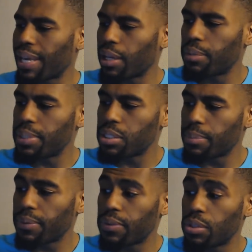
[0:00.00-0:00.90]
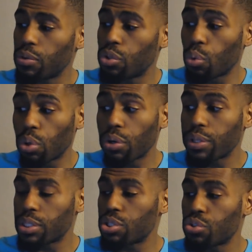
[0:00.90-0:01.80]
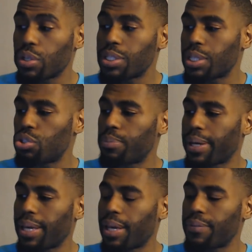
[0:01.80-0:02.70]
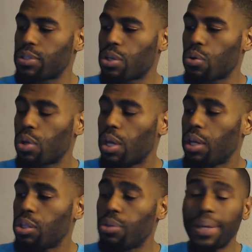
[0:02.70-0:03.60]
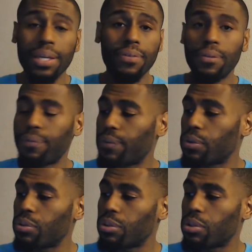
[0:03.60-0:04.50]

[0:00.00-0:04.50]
That could be some of the worries and stress that you might have. So you may even feel